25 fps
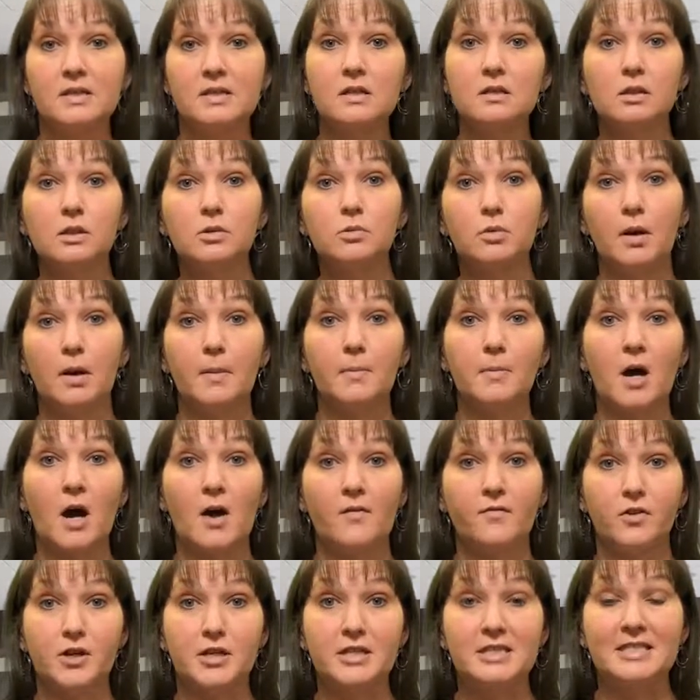and that's
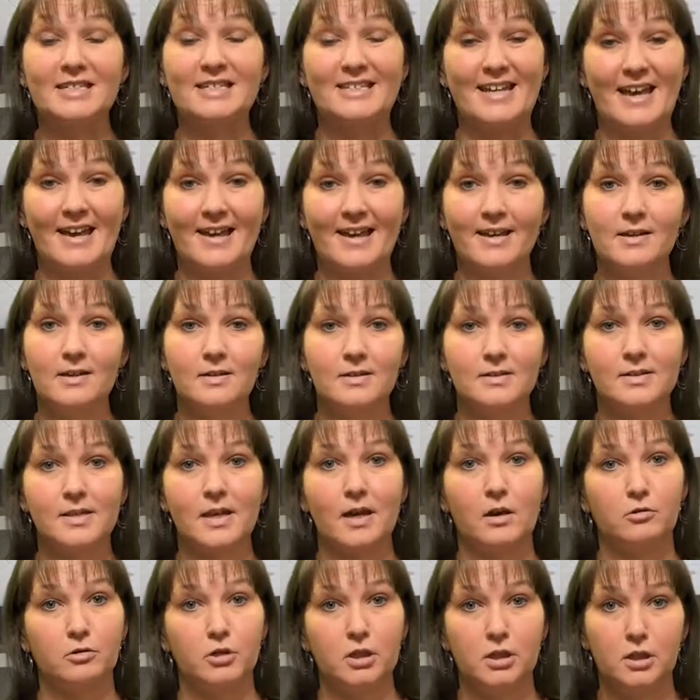basically what I'm covering
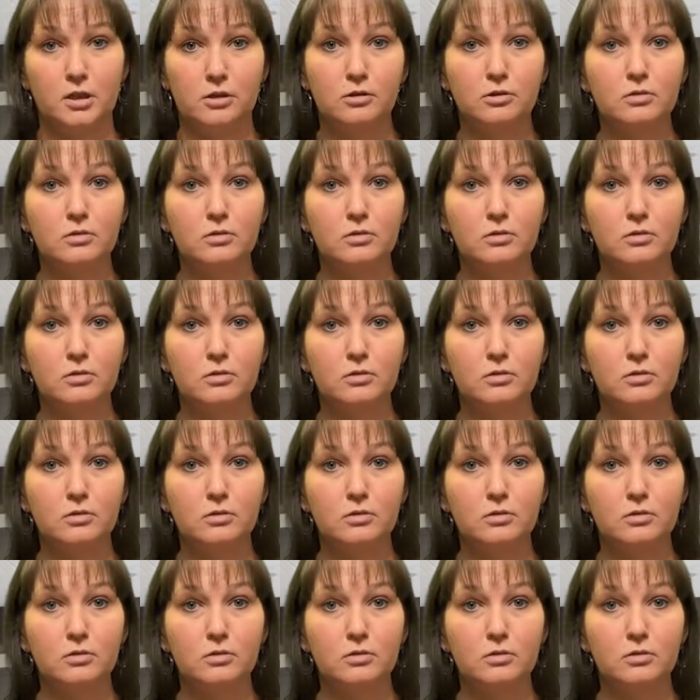today,